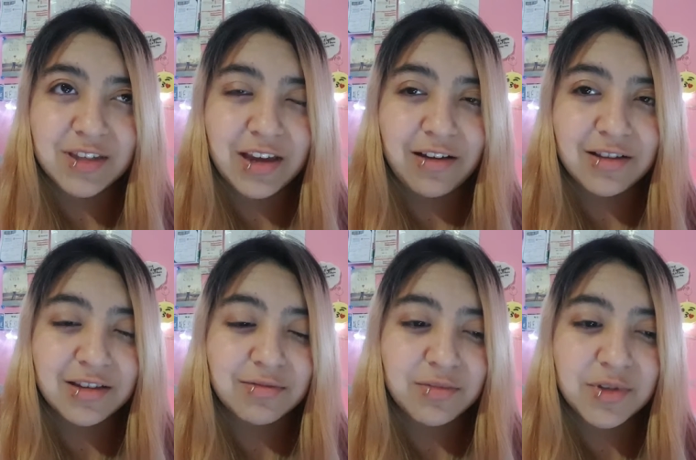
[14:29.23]

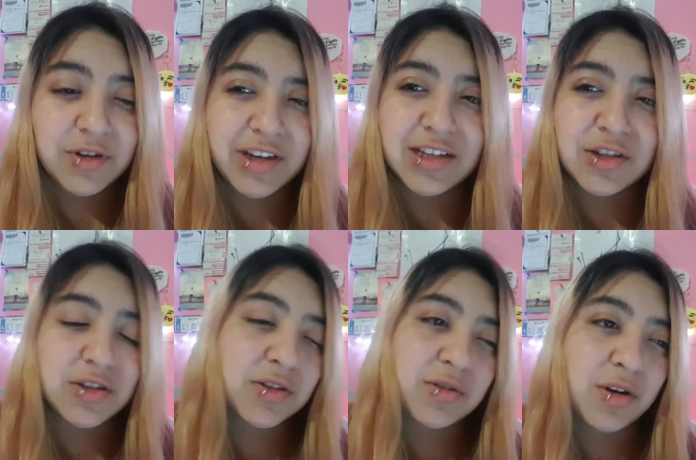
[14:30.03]
telling you can't
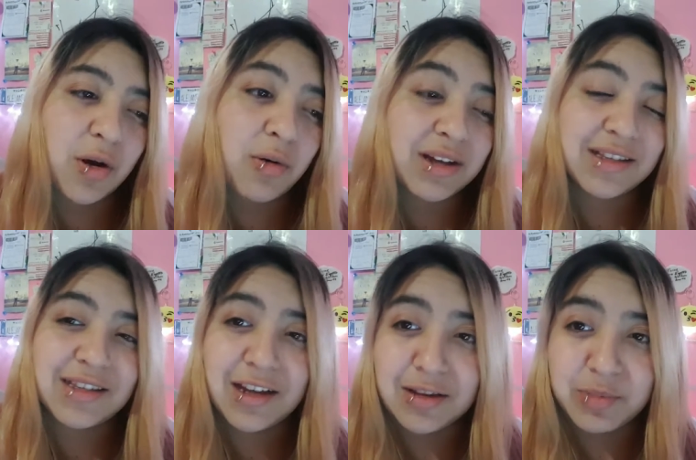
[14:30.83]
just go
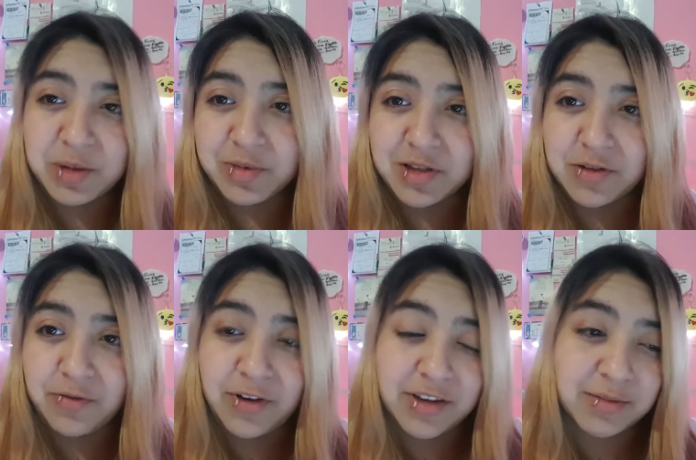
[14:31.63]
and tell people to
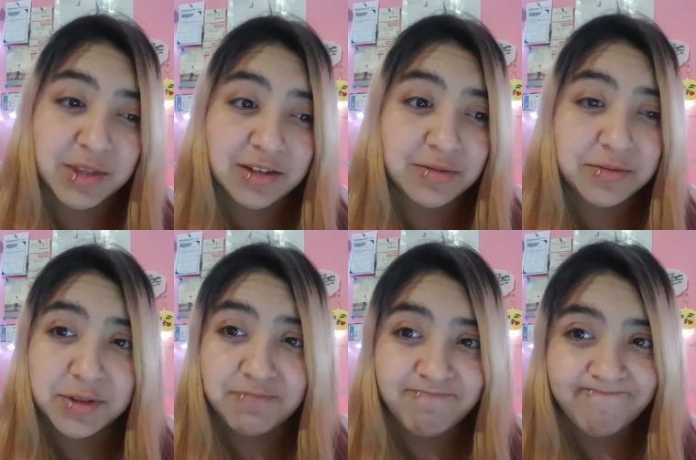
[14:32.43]
fuck
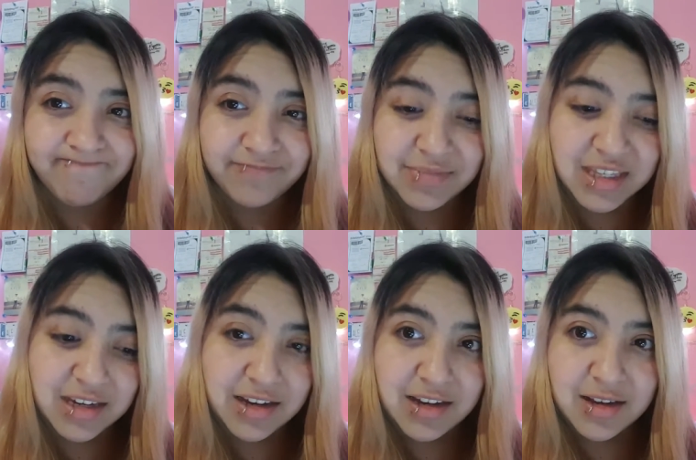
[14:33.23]
themselves
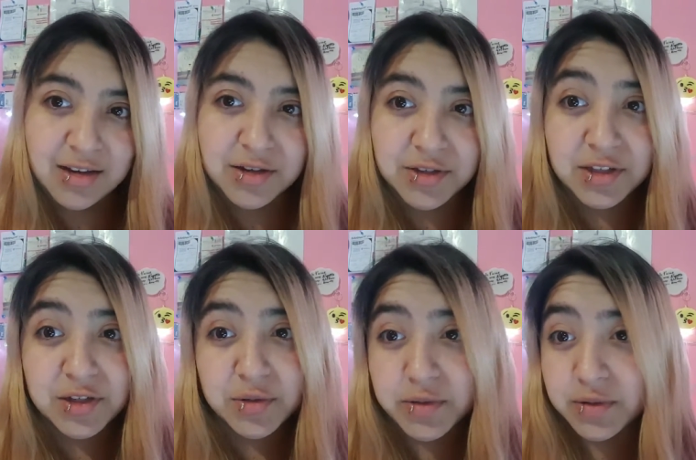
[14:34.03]
because
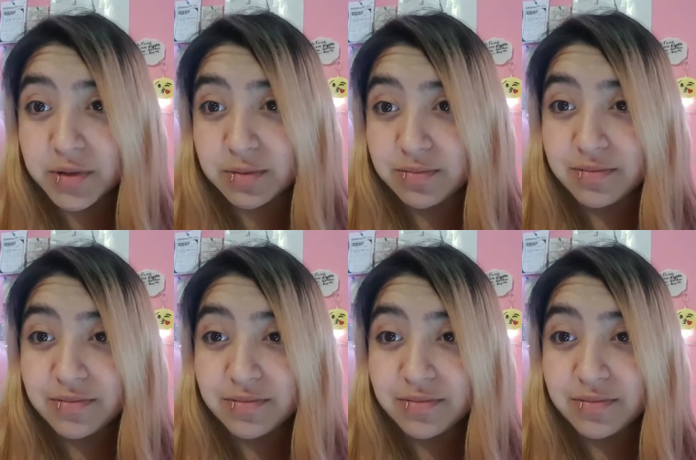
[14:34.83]
it's rude